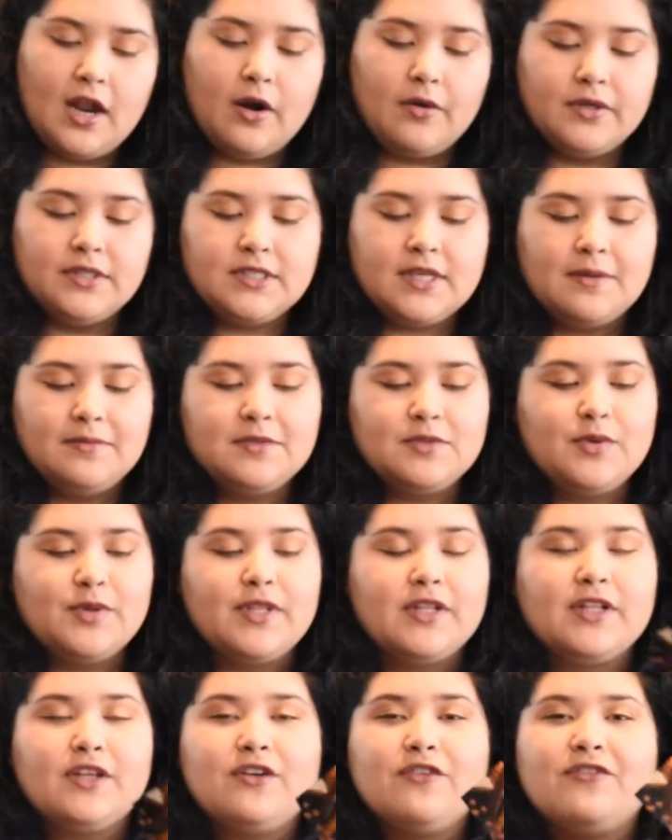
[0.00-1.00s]
always comes with
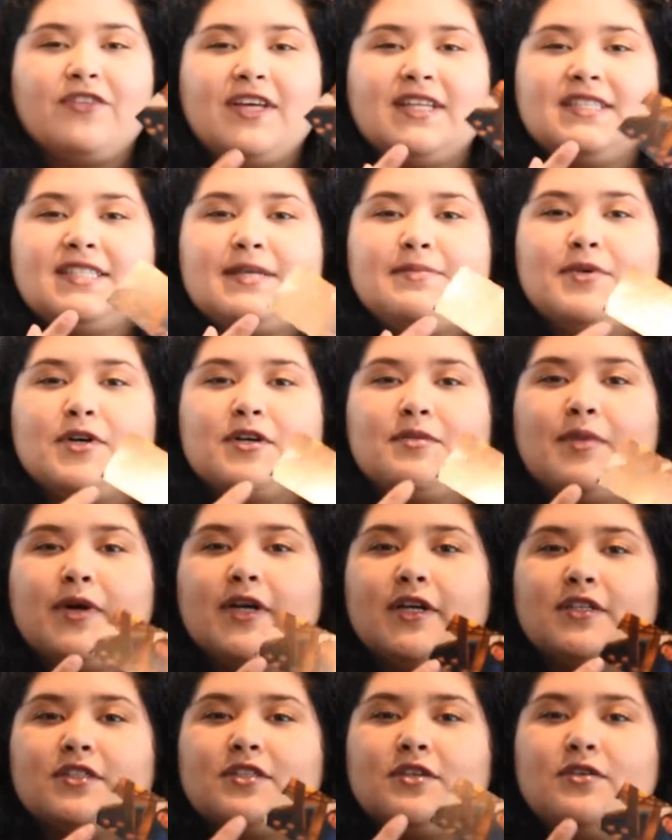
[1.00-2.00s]
a little fancy
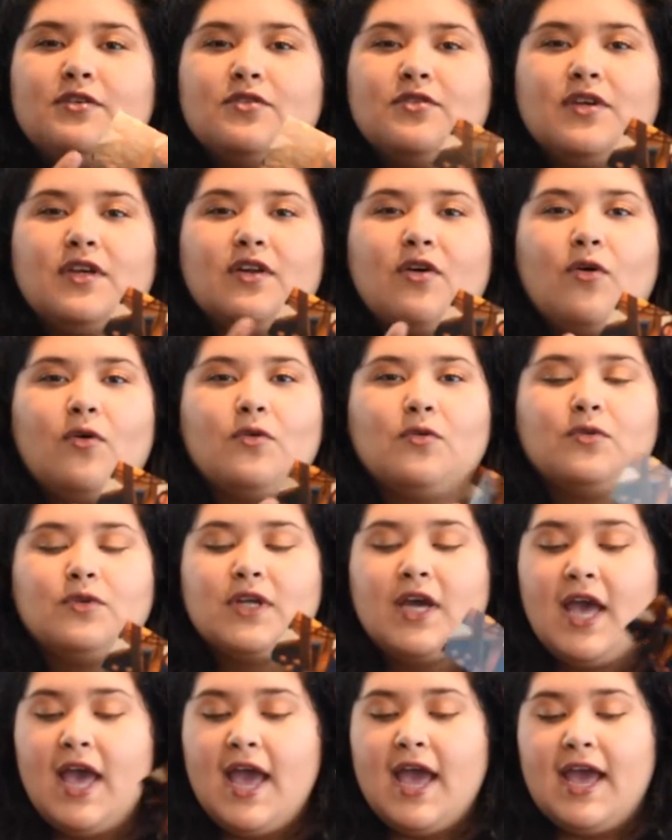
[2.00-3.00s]
bookmark so you can hold.
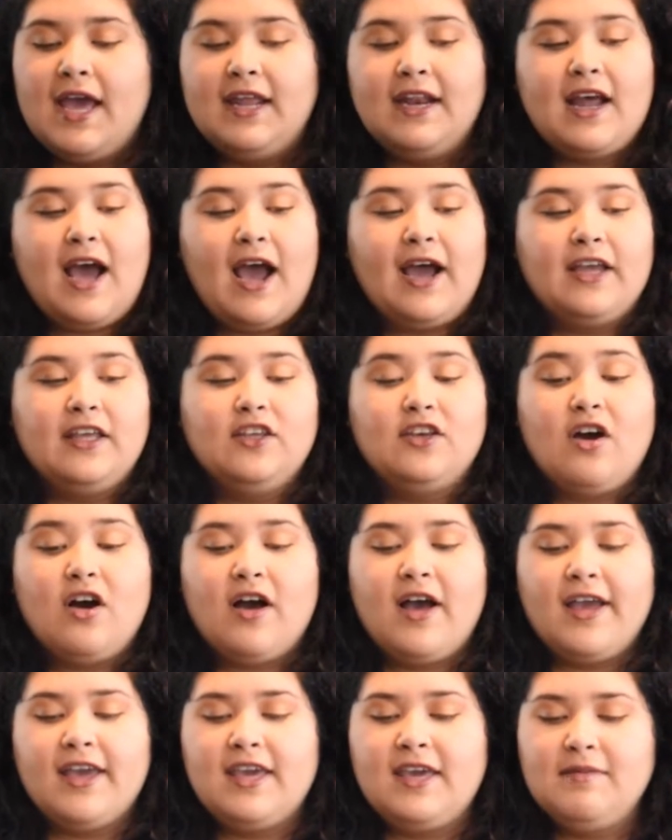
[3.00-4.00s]
And
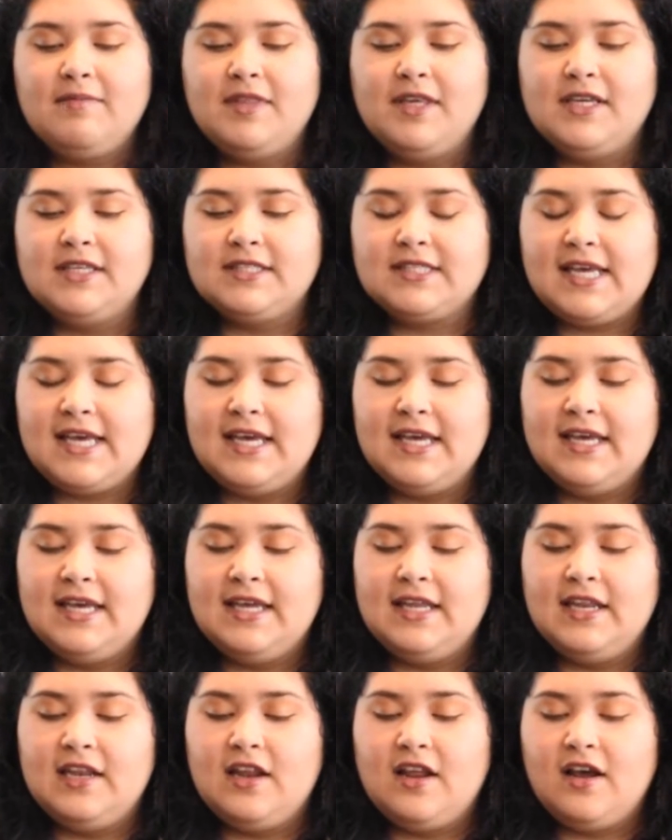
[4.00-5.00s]
I keep these
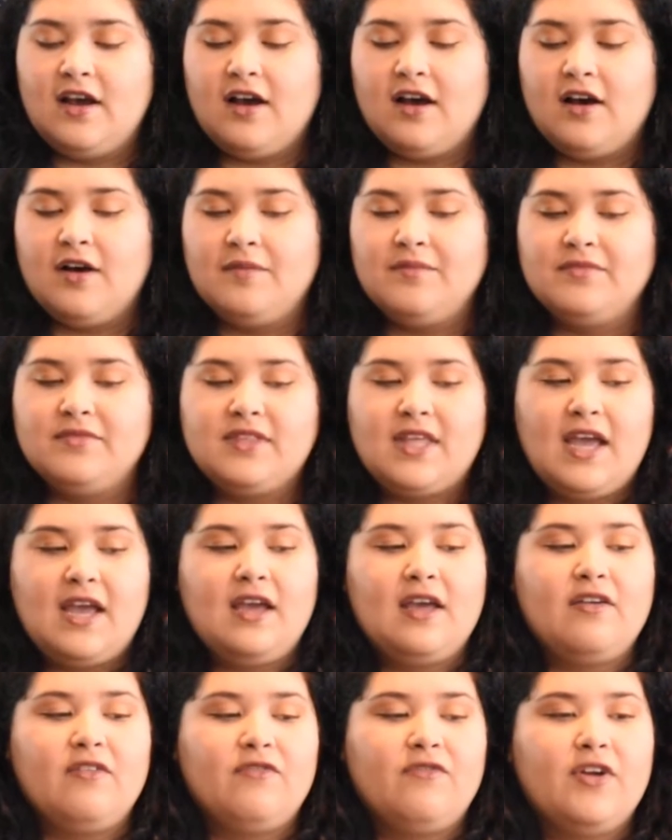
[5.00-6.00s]
in.
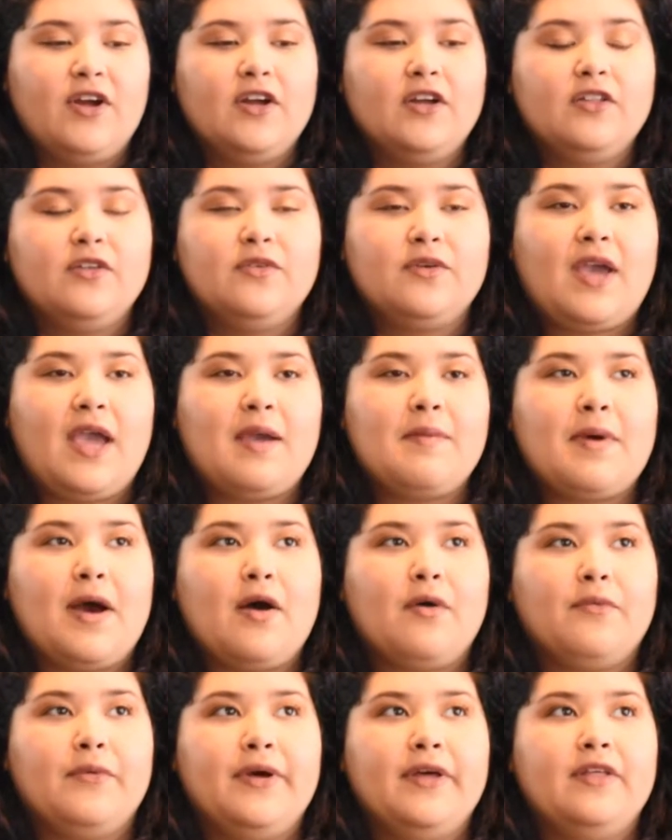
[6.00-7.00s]
Fairyloot came
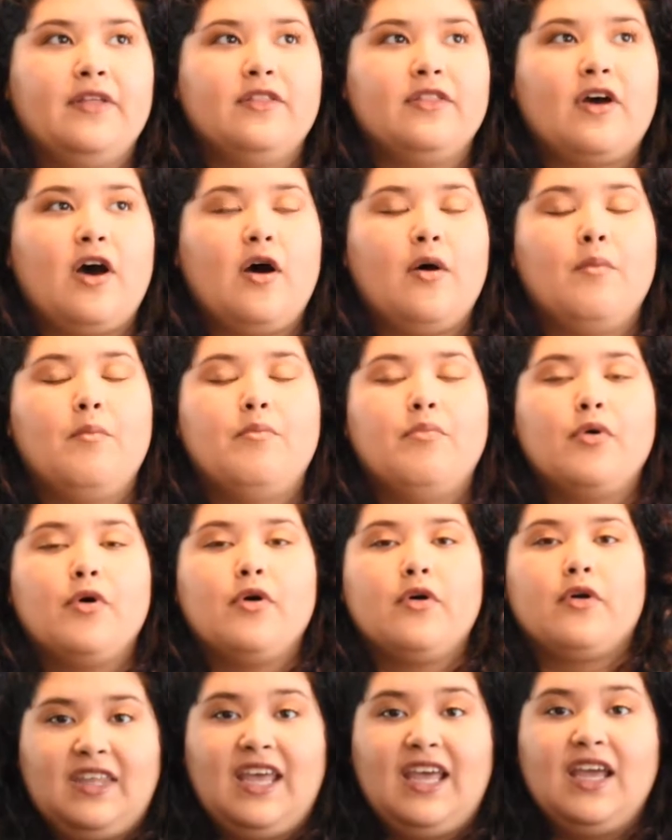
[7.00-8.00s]
out with a
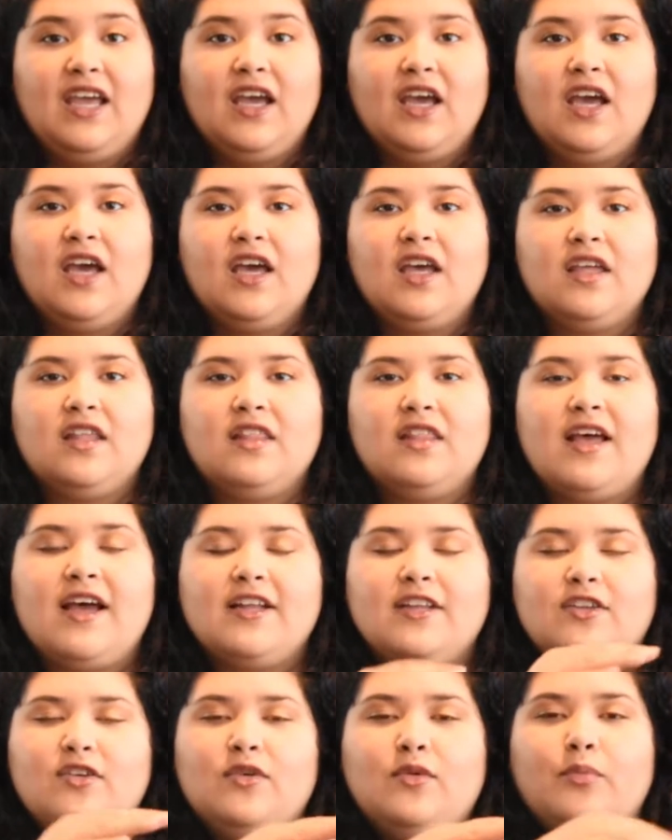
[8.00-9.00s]
book thing
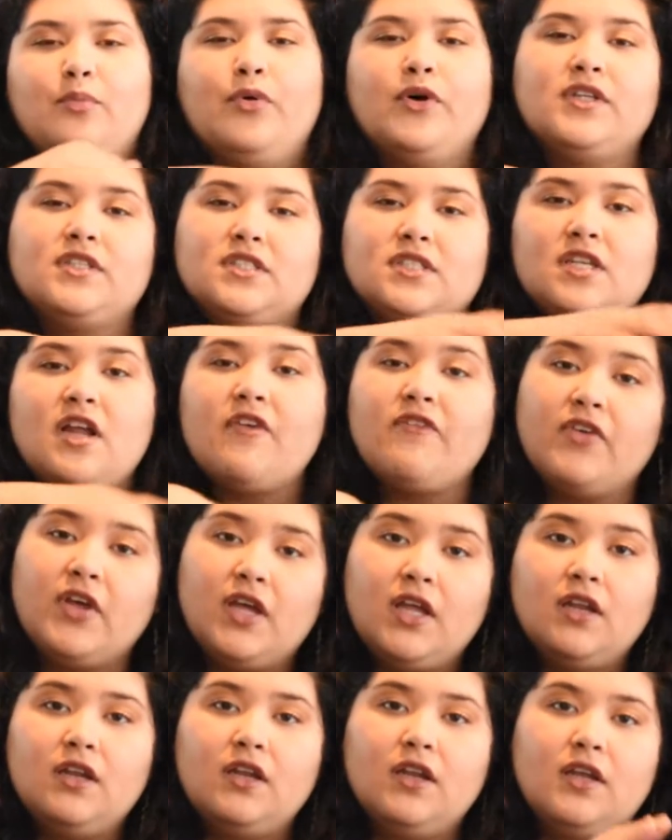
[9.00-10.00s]
that you put stuff
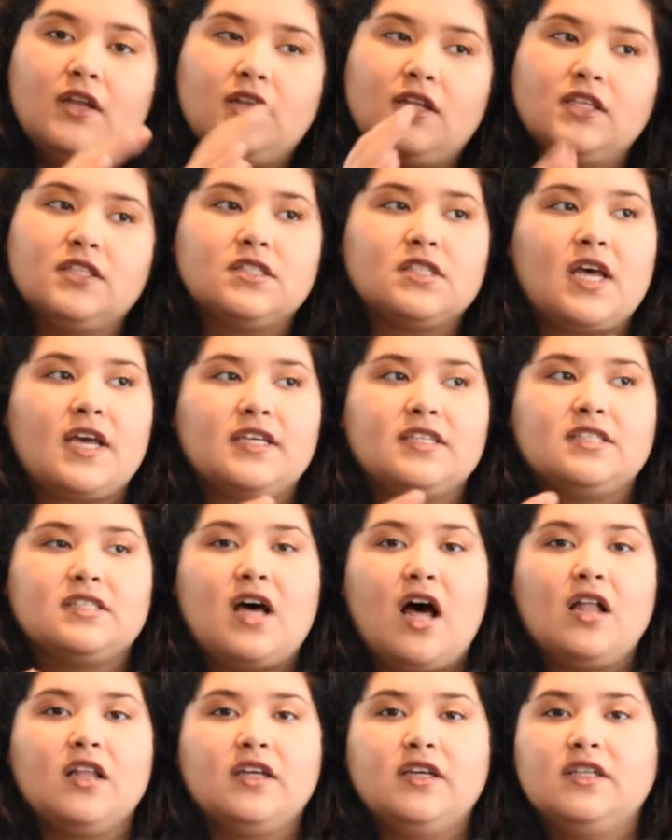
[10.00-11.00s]
in, and it's like
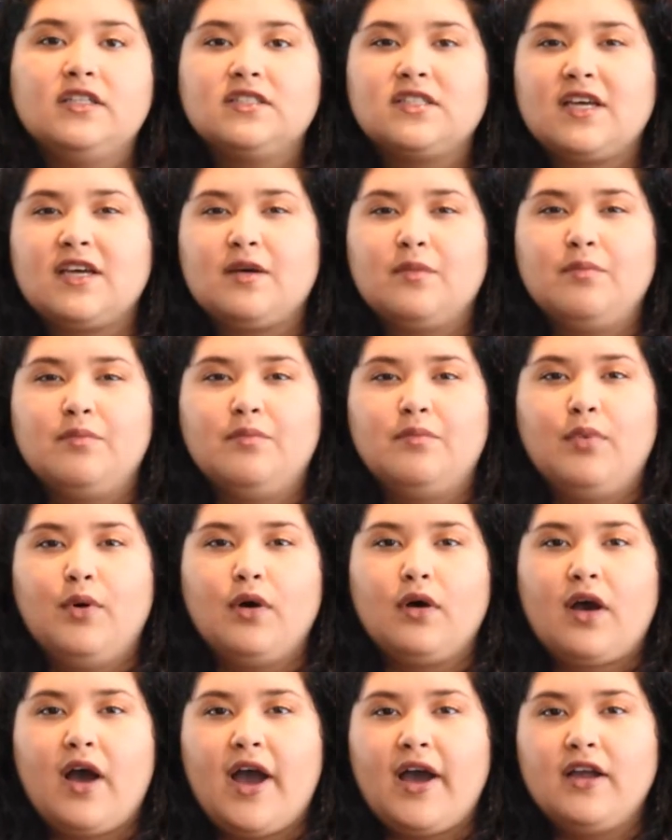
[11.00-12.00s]
solid as like a
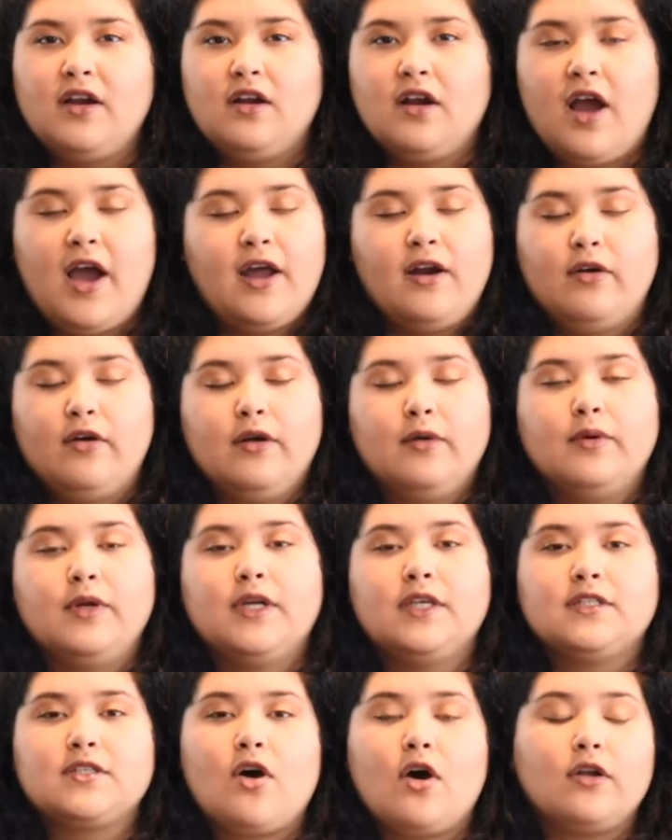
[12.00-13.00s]
book hider. I don't know what
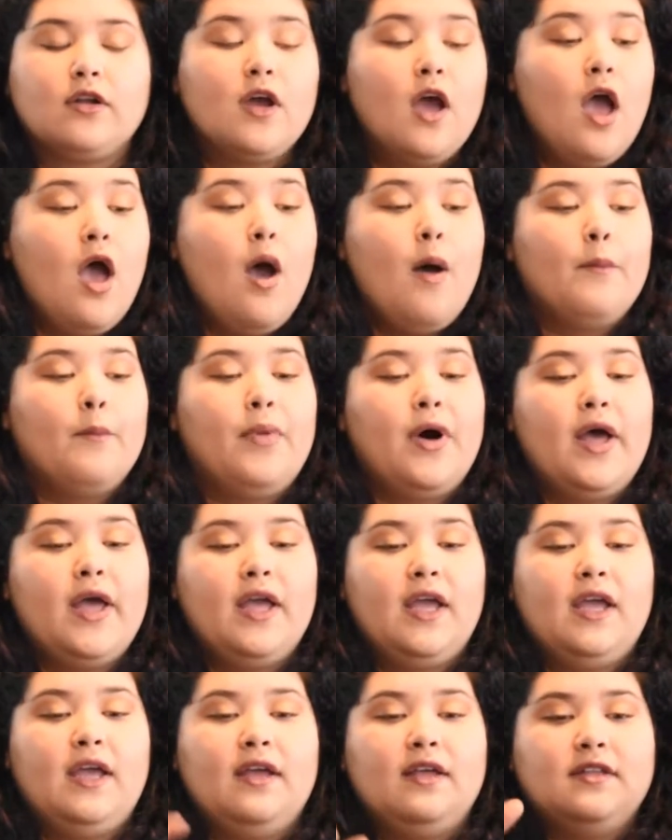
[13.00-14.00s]
it's called,
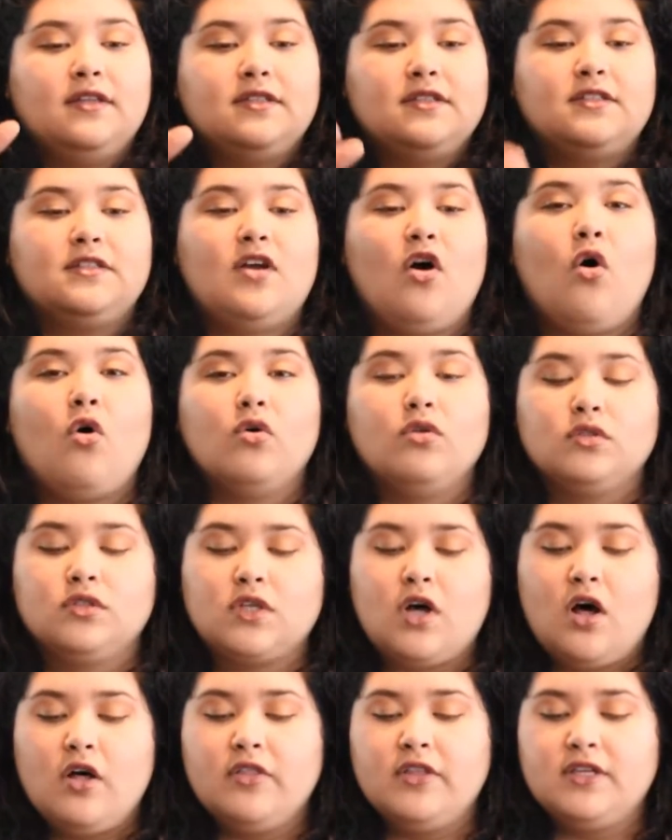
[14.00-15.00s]
but it holds
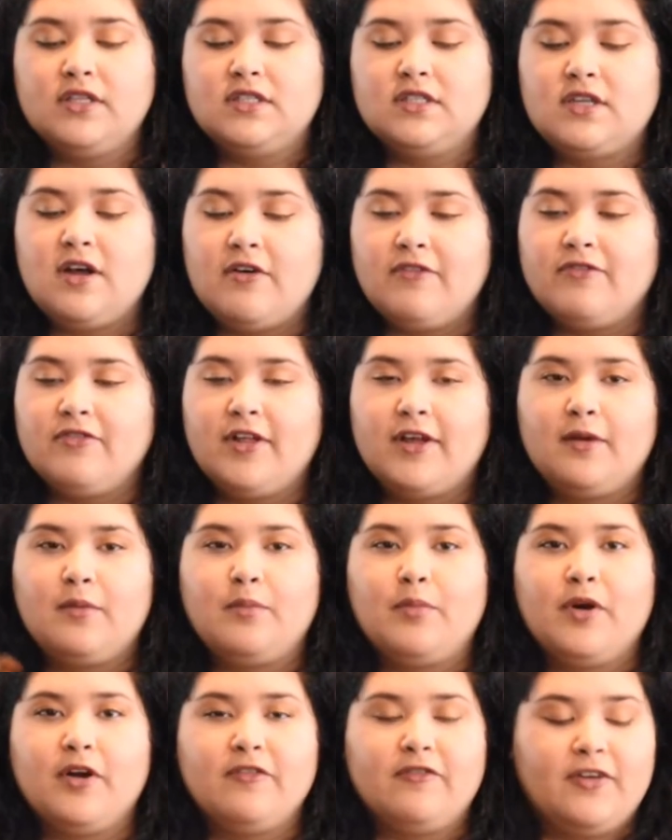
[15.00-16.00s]
all this stuff like
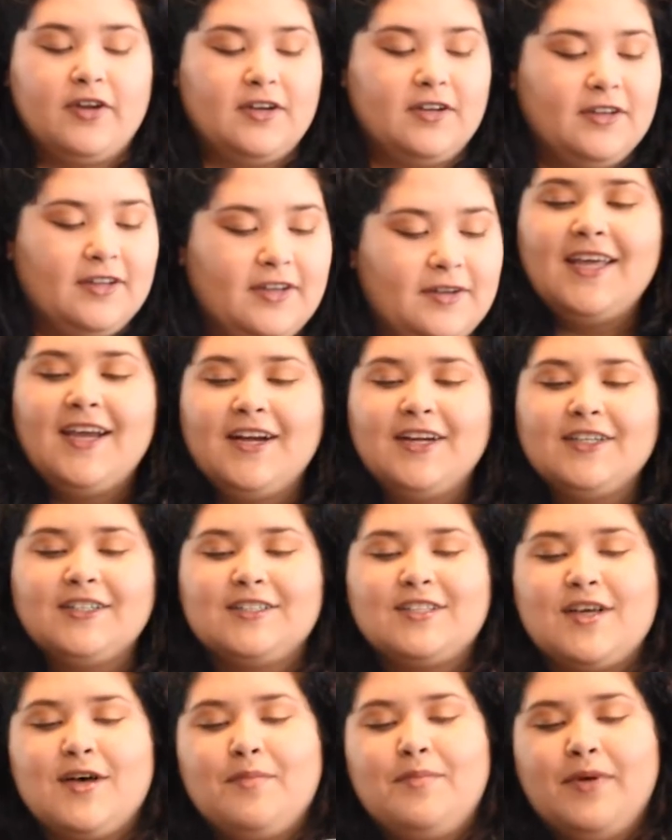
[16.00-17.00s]
perfectly.
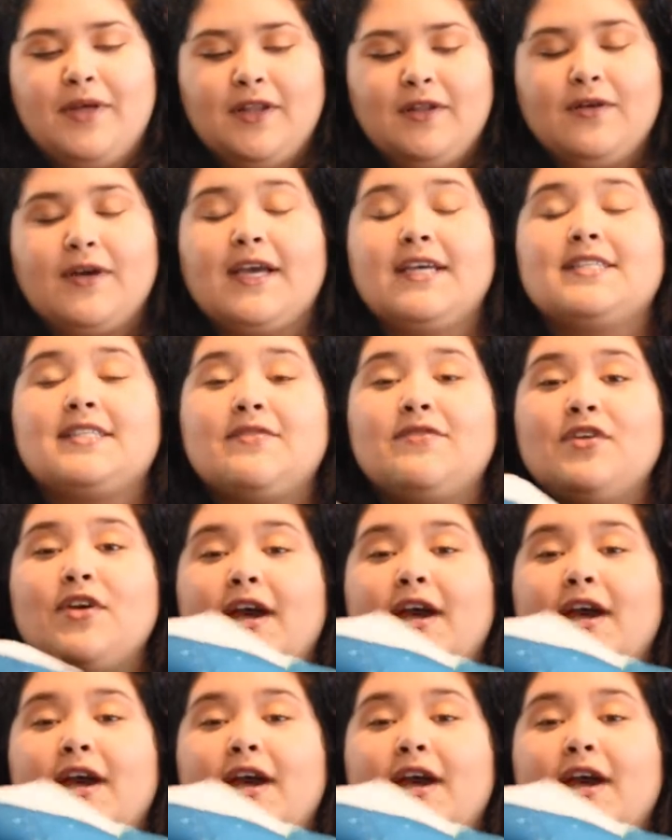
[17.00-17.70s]
There's a pillowcase. If you